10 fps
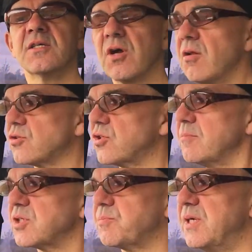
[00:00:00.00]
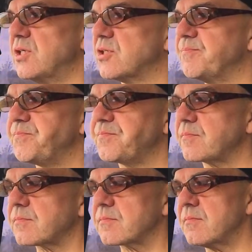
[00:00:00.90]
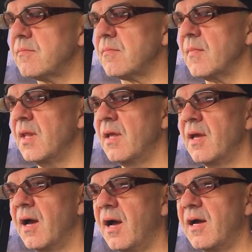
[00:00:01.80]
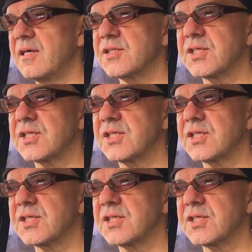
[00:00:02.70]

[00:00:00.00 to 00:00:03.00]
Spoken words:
Donald Trump's speech, it